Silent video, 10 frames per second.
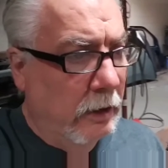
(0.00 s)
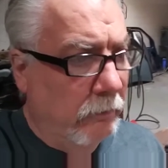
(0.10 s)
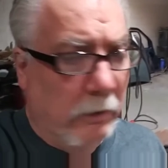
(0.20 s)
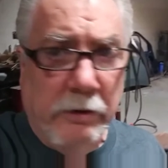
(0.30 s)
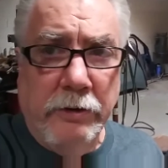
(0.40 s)

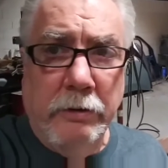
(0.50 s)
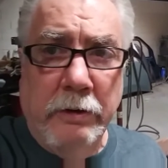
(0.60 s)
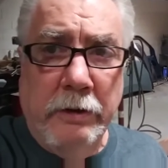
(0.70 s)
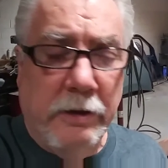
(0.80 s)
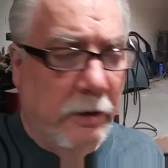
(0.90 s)
Runs
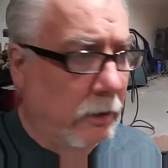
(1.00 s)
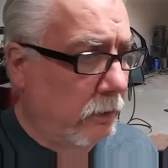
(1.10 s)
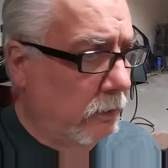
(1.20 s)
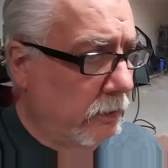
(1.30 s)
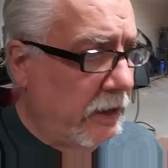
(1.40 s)
good. It's a
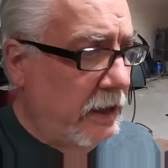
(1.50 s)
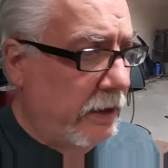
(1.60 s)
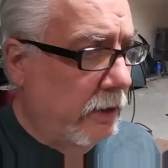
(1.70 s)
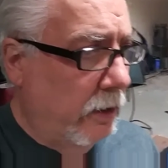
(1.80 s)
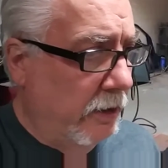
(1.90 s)
little
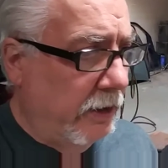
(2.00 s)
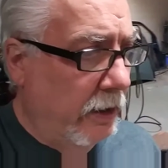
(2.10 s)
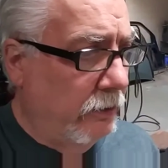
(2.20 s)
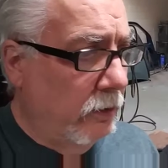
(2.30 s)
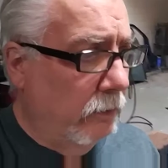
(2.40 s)
Nissan
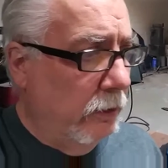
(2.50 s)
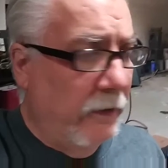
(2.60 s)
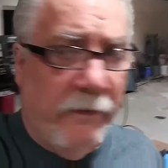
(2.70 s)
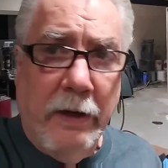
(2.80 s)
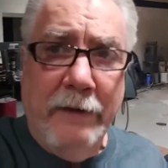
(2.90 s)
Sentra with a
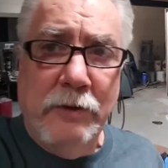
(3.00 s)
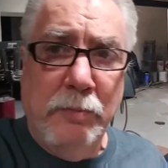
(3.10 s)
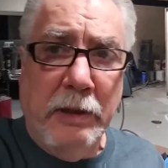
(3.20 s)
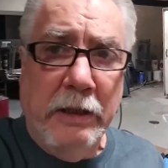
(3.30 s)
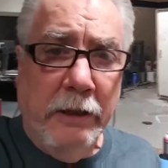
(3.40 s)

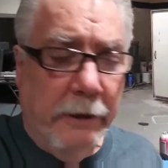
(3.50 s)
5-speed.